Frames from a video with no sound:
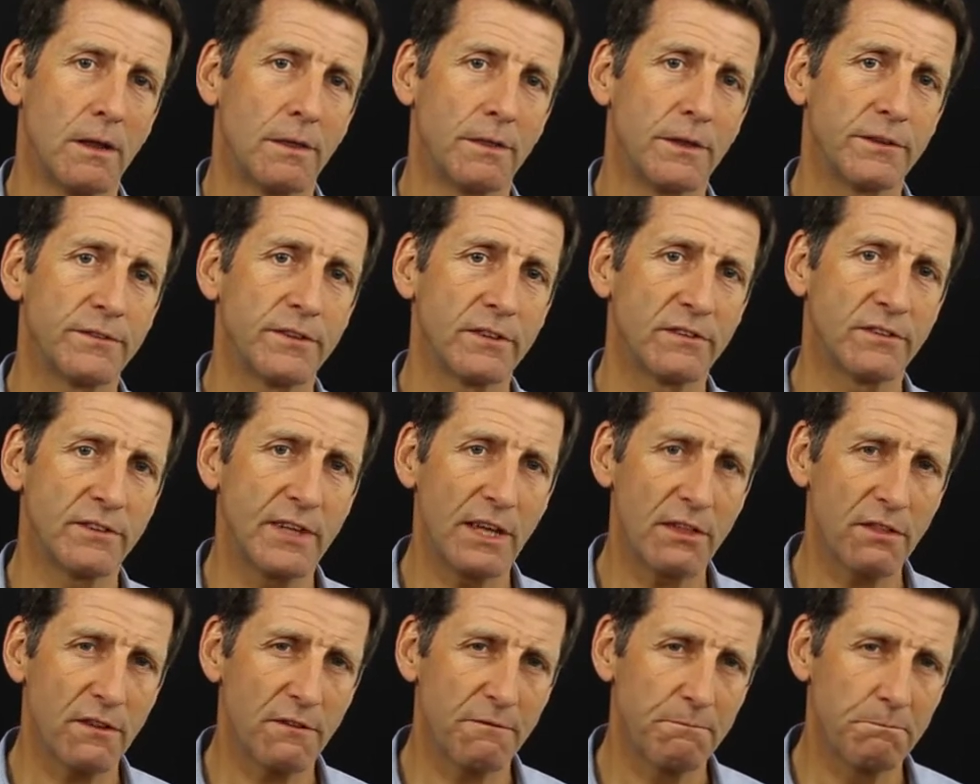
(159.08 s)
The
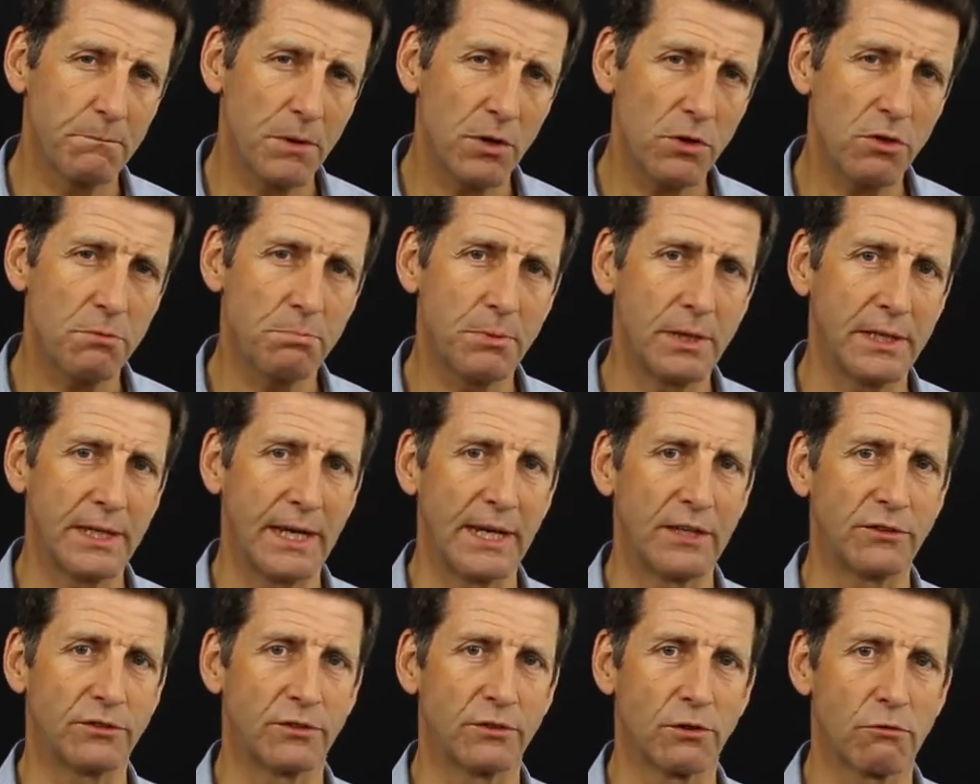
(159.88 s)
success of most
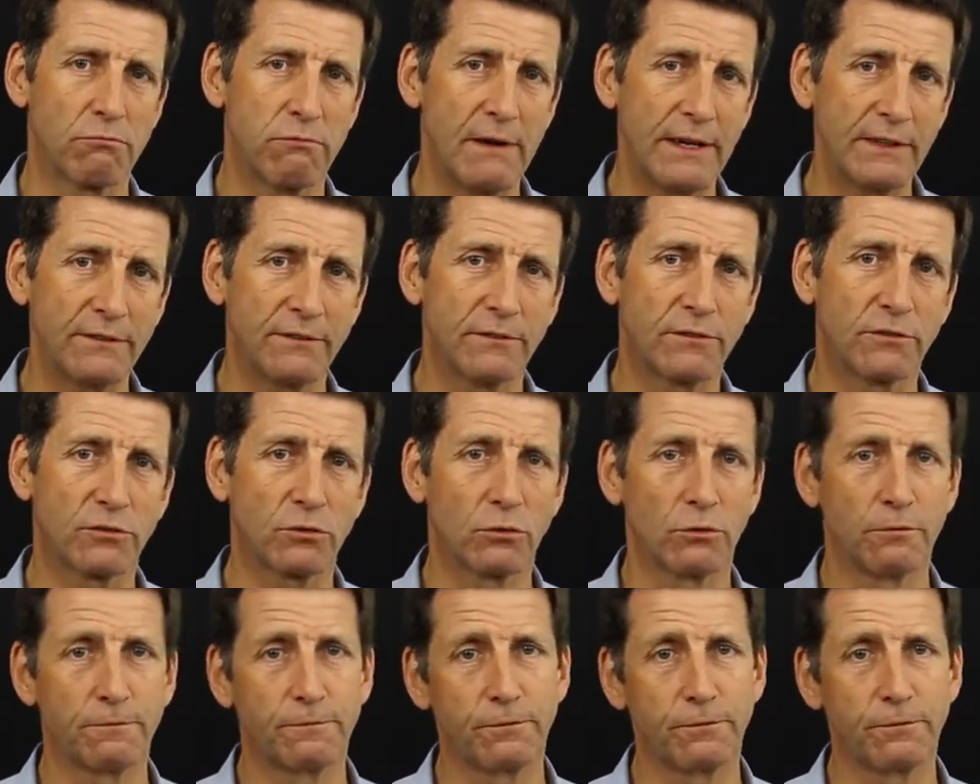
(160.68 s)
mediations rests or